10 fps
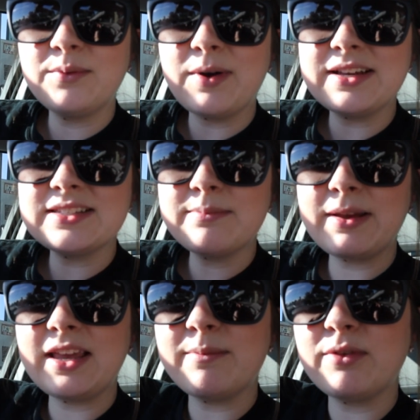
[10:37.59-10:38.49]
Why isn't
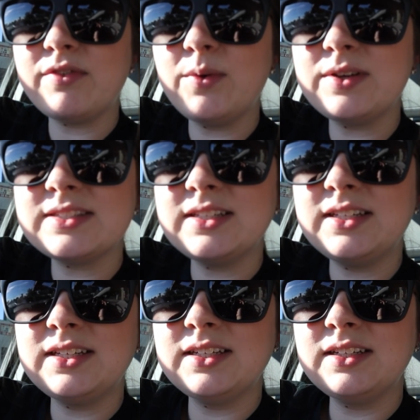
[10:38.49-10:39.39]
my camera
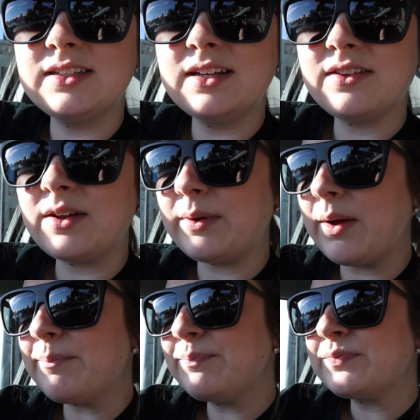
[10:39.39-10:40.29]
focusing? There we go.